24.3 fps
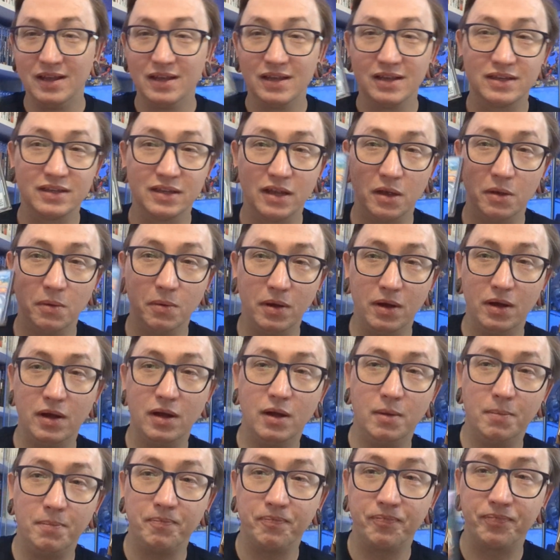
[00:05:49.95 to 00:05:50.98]

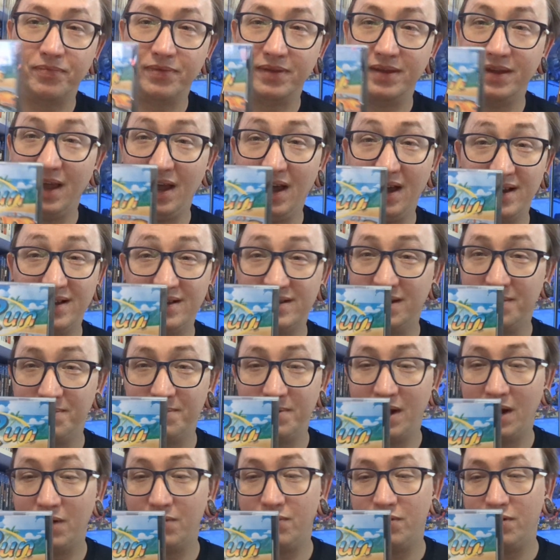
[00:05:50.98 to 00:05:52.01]
So yeah, he sent me
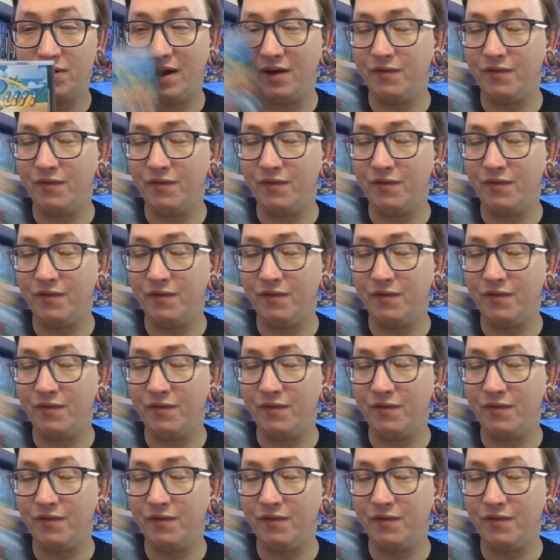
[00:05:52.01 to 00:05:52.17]
Outrun.